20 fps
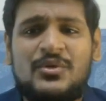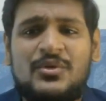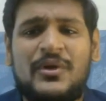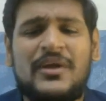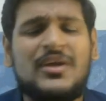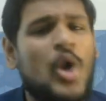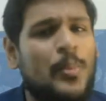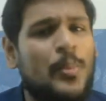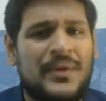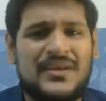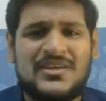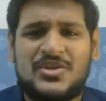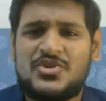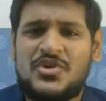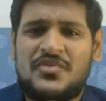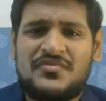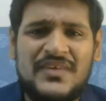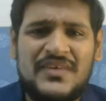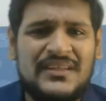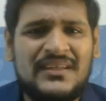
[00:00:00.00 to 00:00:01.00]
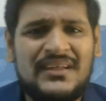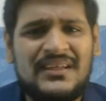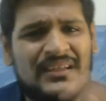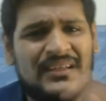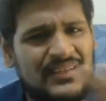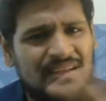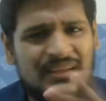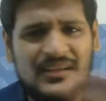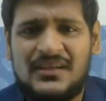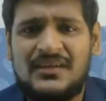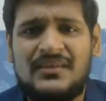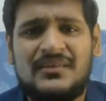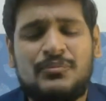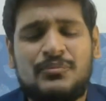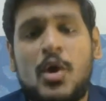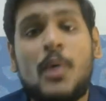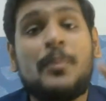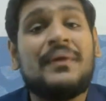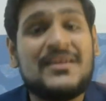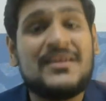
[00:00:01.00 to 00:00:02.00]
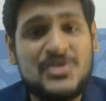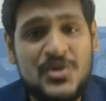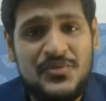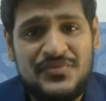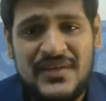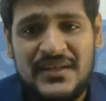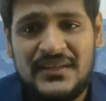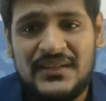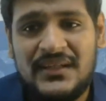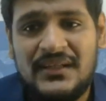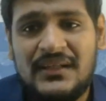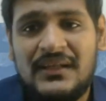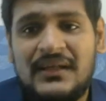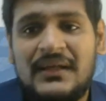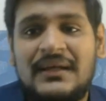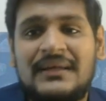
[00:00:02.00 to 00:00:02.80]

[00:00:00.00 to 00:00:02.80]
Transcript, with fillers: okay, operations of signal, uh, properties of signal.